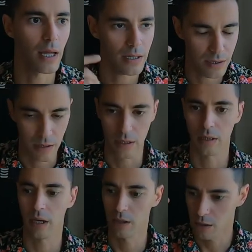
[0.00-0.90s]
that's the thing
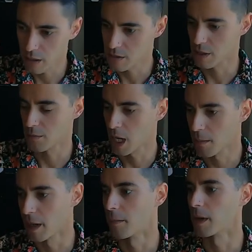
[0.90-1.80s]
that clicks in my
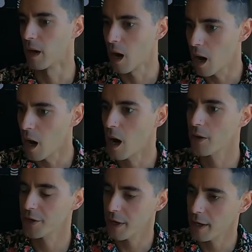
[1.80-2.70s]
mind. I'm like,
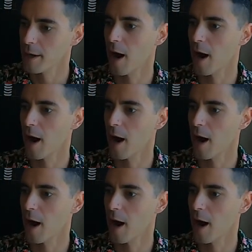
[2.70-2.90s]
okay.